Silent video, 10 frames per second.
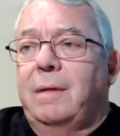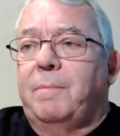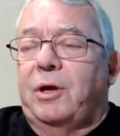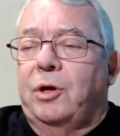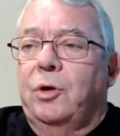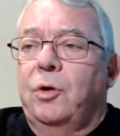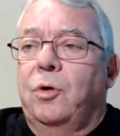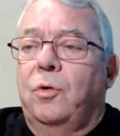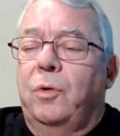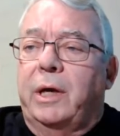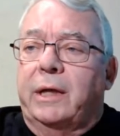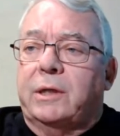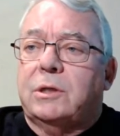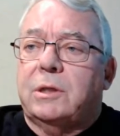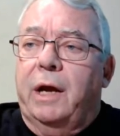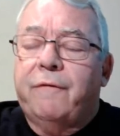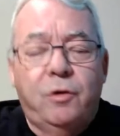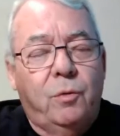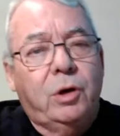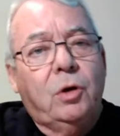but you know, it's
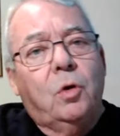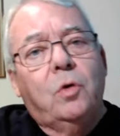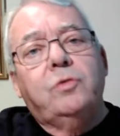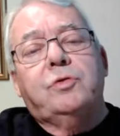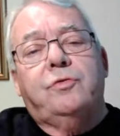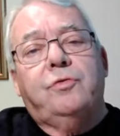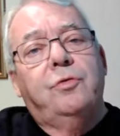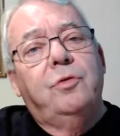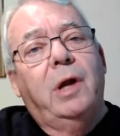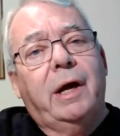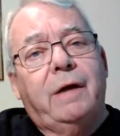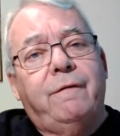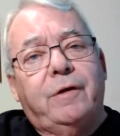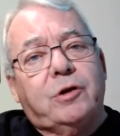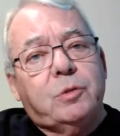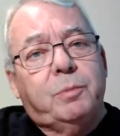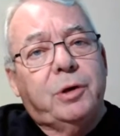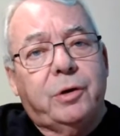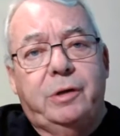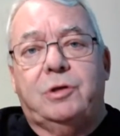everyone goes through life
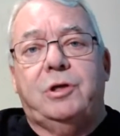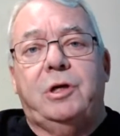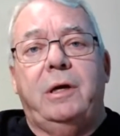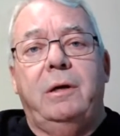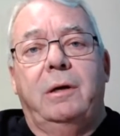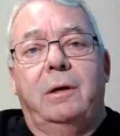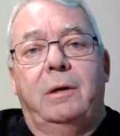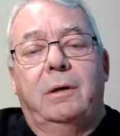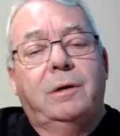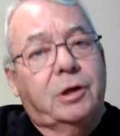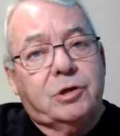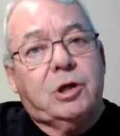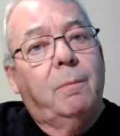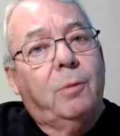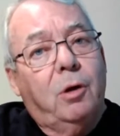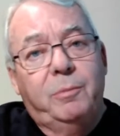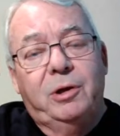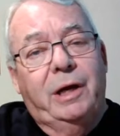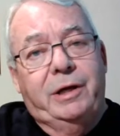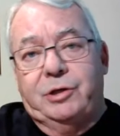experiencing
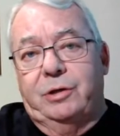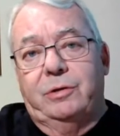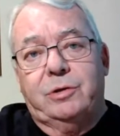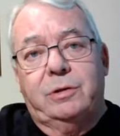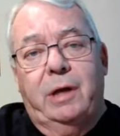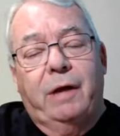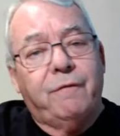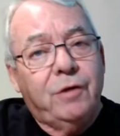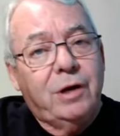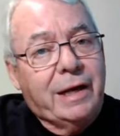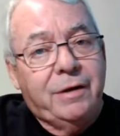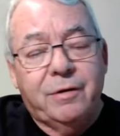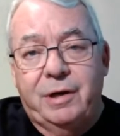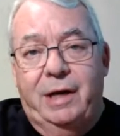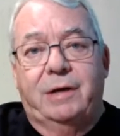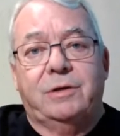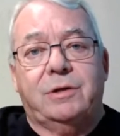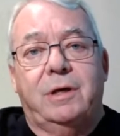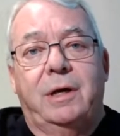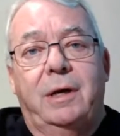discombobulations. Every leader
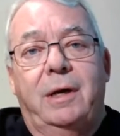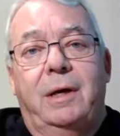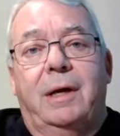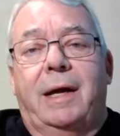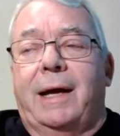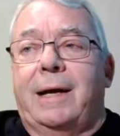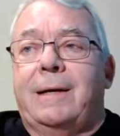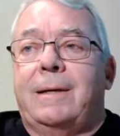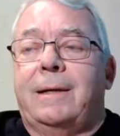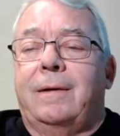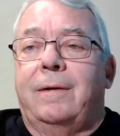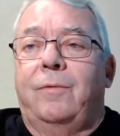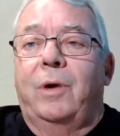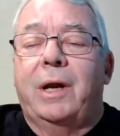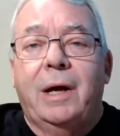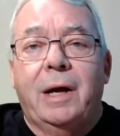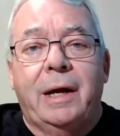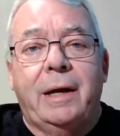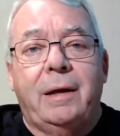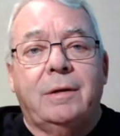does. And when
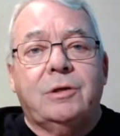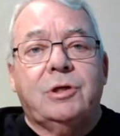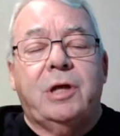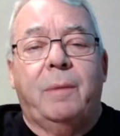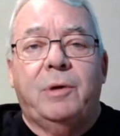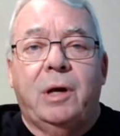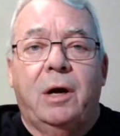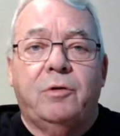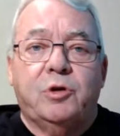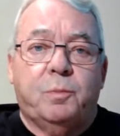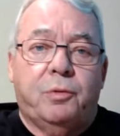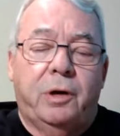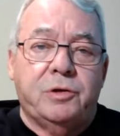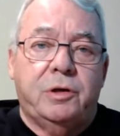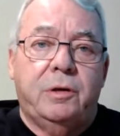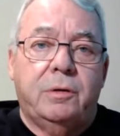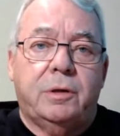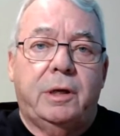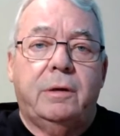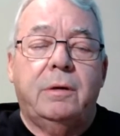I stepped down as president
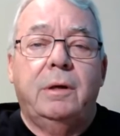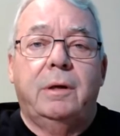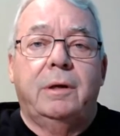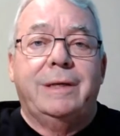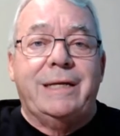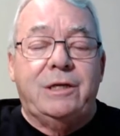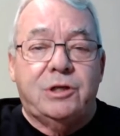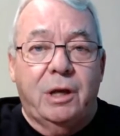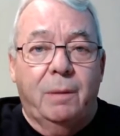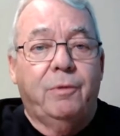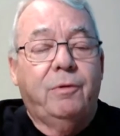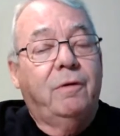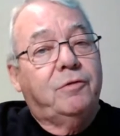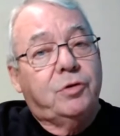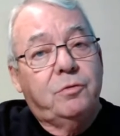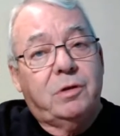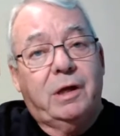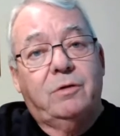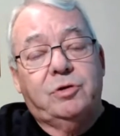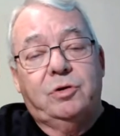in December of
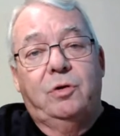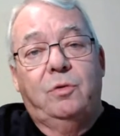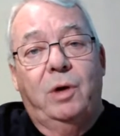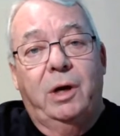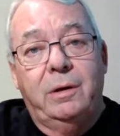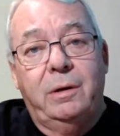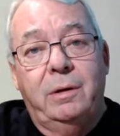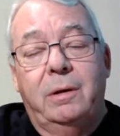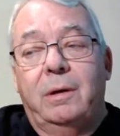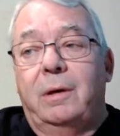2001,